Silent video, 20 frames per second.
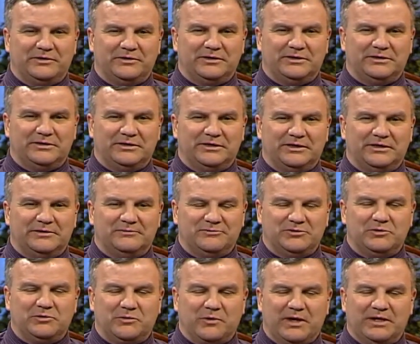and
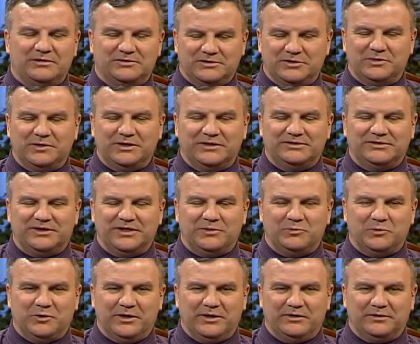do it right. Do it inside
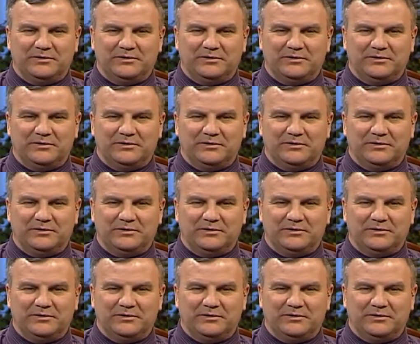Brant.